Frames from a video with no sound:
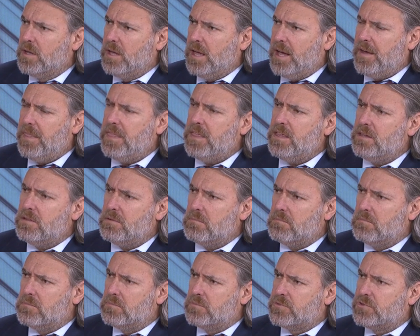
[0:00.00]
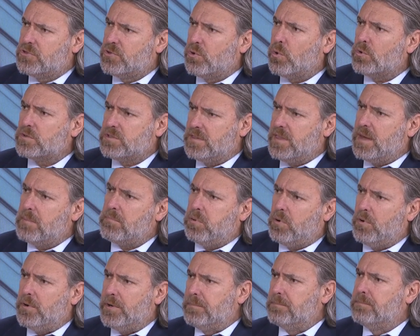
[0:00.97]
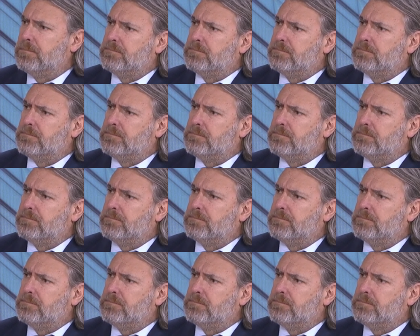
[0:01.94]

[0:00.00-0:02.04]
How do you talk to that point?